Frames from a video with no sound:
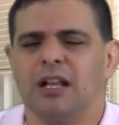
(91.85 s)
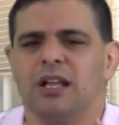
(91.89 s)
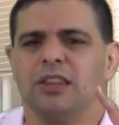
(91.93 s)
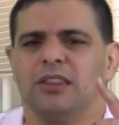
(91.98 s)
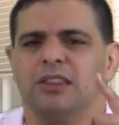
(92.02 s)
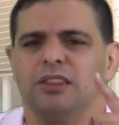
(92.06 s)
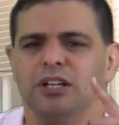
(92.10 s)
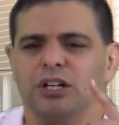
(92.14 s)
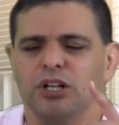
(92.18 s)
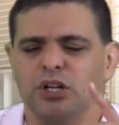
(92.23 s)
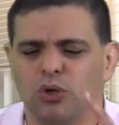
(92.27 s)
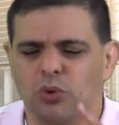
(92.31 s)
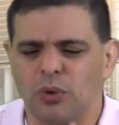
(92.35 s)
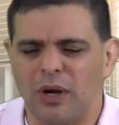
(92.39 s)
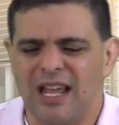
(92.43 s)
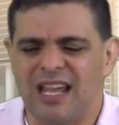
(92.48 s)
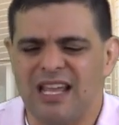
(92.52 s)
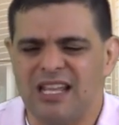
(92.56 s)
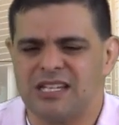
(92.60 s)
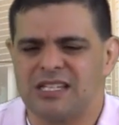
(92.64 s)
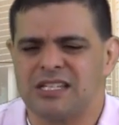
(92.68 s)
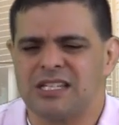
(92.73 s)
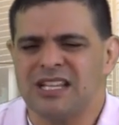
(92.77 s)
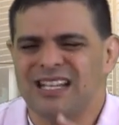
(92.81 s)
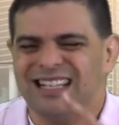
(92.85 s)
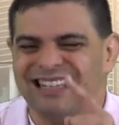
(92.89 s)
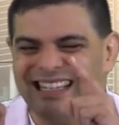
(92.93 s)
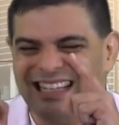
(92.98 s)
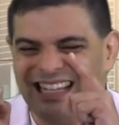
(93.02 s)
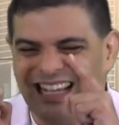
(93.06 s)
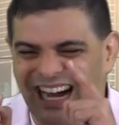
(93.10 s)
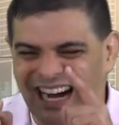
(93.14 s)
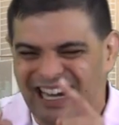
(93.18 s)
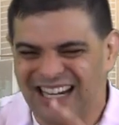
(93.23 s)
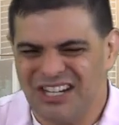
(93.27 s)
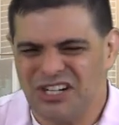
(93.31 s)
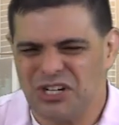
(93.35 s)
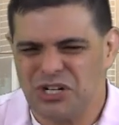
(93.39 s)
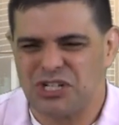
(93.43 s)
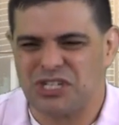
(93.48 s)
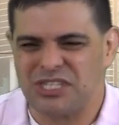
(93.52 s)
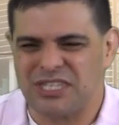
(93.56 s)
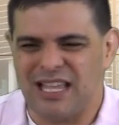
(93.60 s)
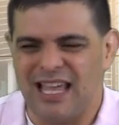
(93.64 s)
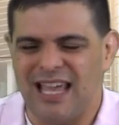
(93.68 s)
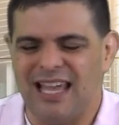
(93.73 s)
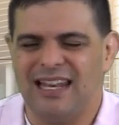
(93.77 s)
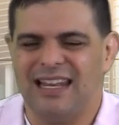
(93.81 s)
the grace, the
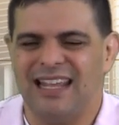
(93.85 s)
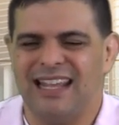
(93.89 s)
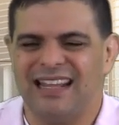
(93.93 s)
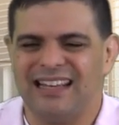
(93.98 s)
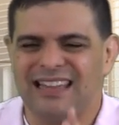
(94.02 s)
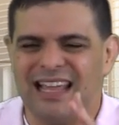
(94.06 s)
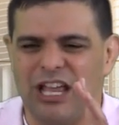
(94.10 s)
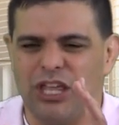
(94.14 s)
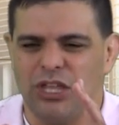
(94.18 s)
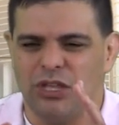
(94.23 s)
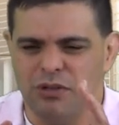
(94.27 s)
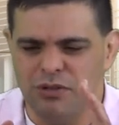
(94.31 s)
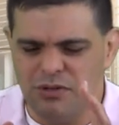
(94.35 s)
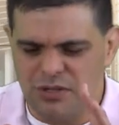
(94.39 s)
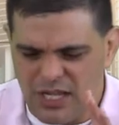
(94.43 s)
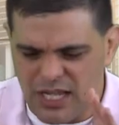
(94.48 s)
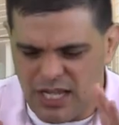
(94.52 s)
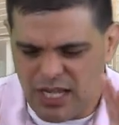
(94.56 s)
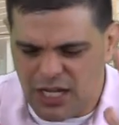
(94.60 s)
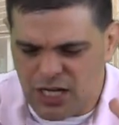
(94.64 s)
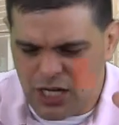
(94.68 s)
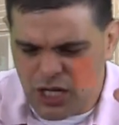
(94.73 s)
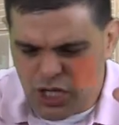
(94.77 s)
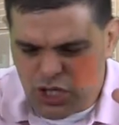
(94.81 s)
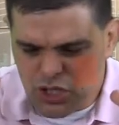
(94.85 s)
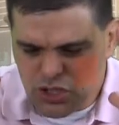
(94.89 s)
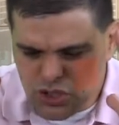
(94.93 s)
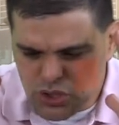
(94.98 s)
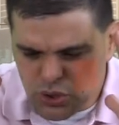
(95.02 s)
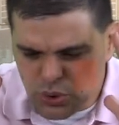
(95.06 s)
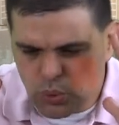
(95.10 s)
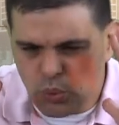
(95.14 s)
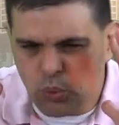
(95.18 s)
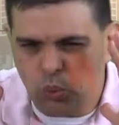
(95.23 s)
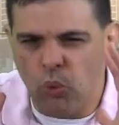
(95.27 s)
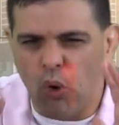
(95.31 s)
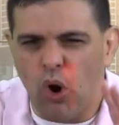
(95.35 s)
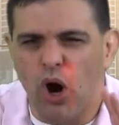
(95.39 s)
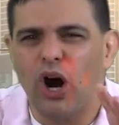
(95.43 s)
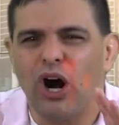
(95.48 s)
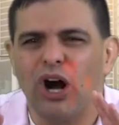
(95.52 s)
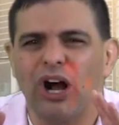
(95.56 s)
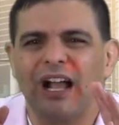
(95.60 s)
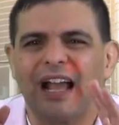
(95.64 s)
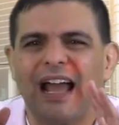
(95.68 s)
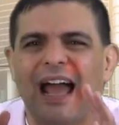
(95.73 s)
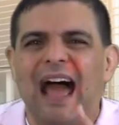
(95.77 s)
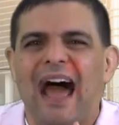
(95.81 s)
understanding that you need to
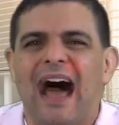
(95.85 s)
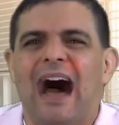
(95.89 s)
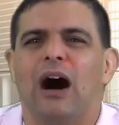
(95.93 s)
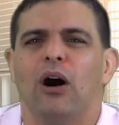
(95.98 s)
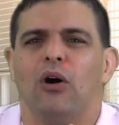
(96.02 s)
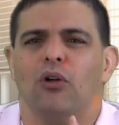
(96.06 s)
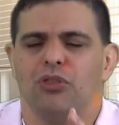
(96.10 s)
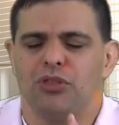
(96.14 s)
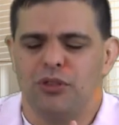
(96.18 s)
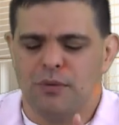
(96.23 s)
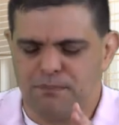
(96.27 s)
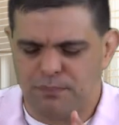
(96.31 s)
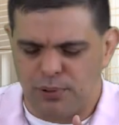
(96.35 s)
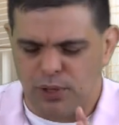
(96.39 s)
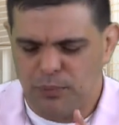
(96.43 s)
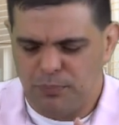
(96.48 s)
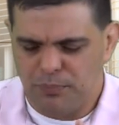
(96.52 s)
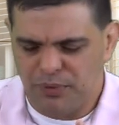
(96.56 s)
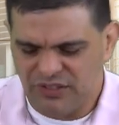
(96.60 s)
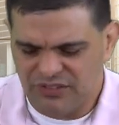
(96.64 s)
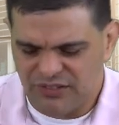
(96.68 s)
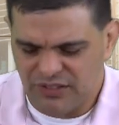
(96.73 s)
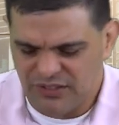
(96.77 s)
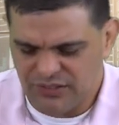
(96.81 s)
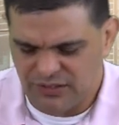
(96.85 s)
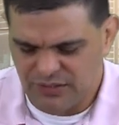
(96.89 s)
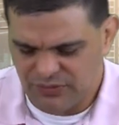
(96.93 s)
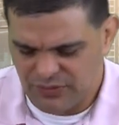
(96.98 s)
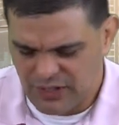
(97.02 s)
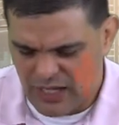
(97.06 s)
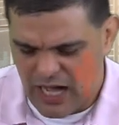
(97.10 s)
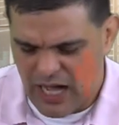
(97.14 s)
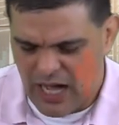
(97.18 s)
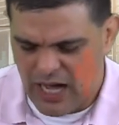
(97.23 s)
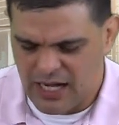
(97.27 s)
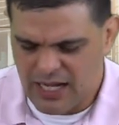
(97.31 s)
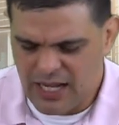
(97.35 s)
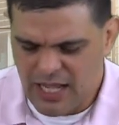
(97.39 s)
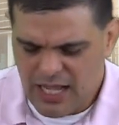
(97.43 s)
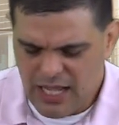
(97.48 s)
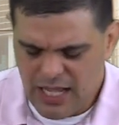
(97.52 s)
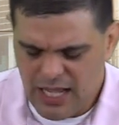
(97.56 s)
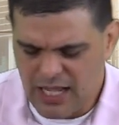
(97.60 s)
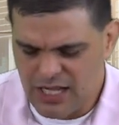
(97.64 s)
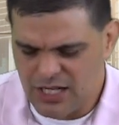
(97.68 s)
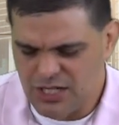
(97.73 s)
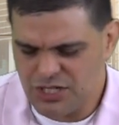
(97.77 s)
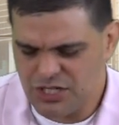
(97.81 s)
walk out the purposes of God
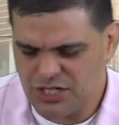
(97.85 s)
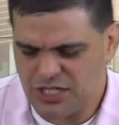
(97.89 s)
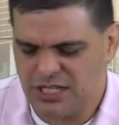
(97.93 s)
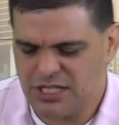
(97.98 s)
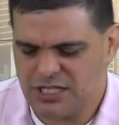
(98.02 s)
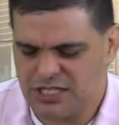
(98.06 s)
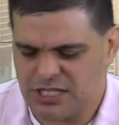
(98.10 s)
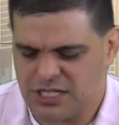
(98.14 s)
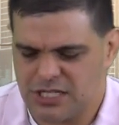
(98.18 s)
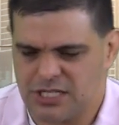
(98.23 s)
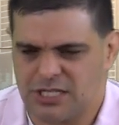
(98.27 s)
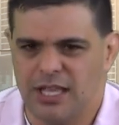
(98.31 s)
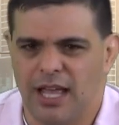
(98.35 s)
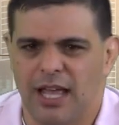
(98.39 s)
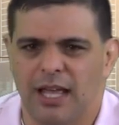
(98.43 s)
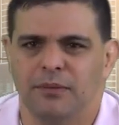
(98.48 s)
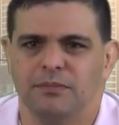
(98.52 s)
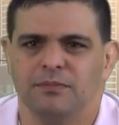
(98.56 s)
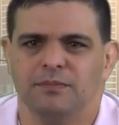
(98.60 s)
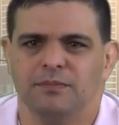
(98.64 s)
in Jesus' name.